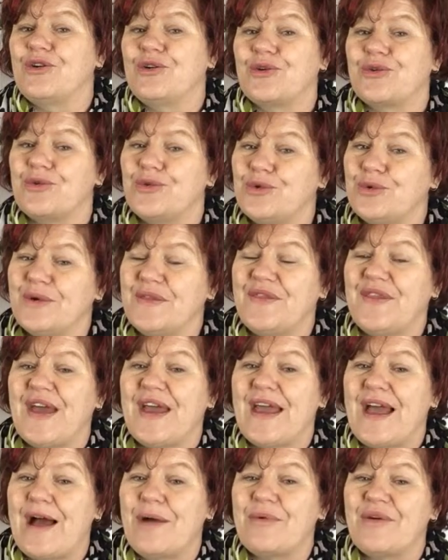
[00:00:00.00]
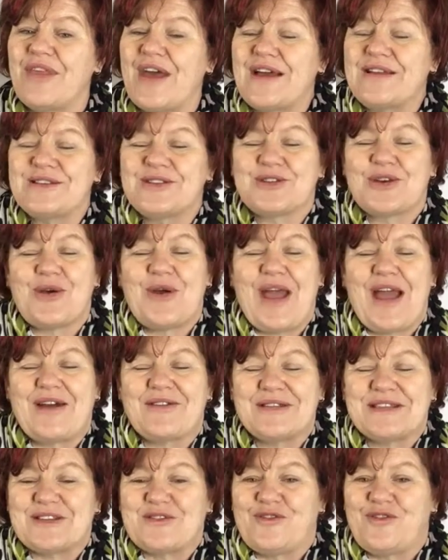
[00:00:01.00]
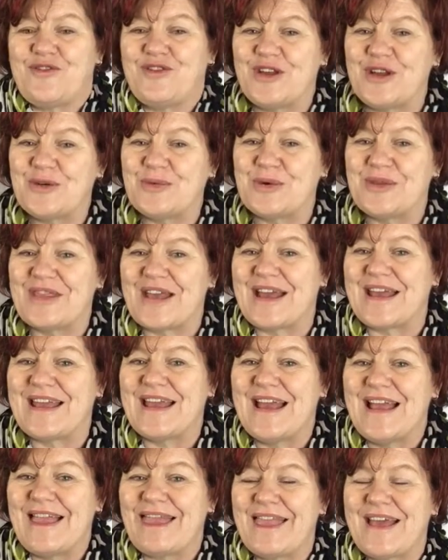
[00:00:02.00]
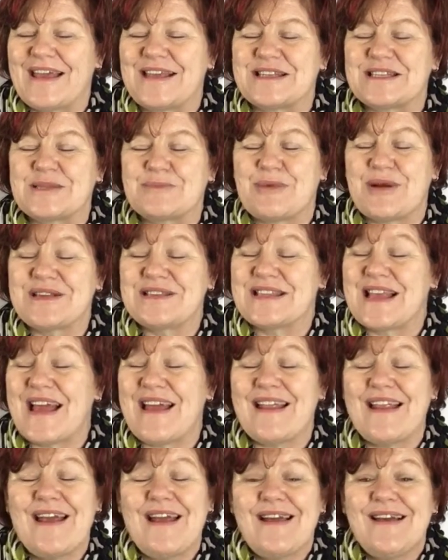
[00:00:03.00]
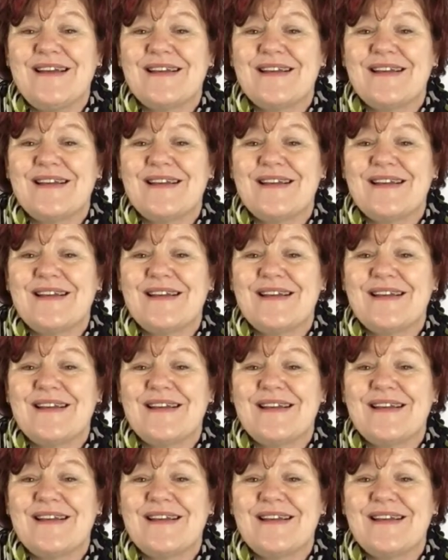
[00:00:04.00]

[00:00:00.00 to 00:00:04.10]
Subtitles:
congruent they are with that. So how does it feel when they express that?